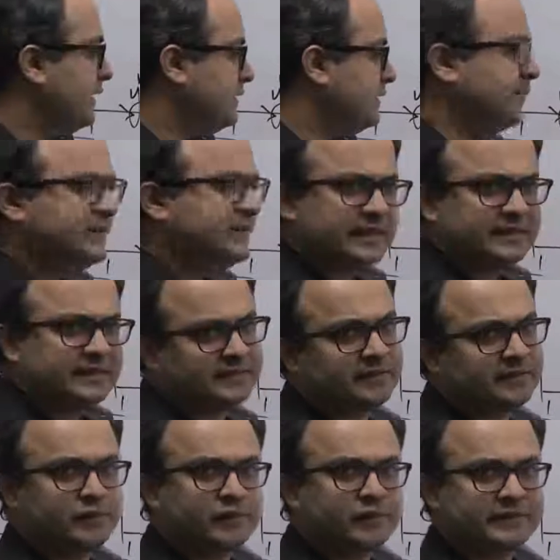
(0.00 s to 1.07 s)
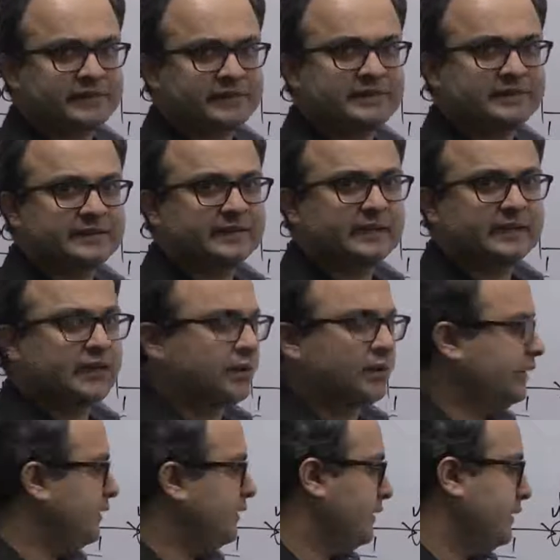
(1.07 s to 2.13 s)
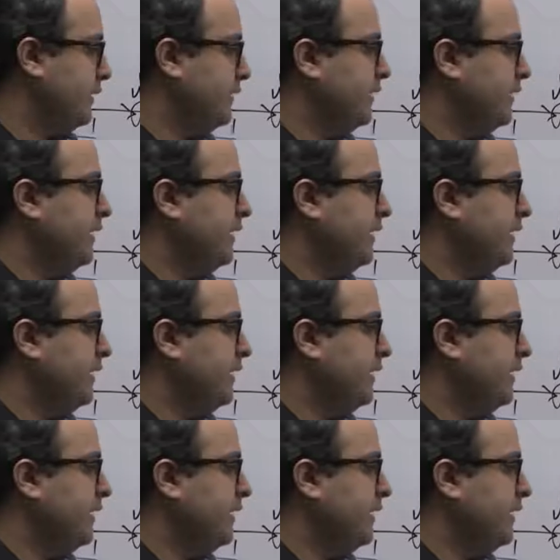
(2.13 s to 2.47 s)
Something like this, of course, is allowed, right?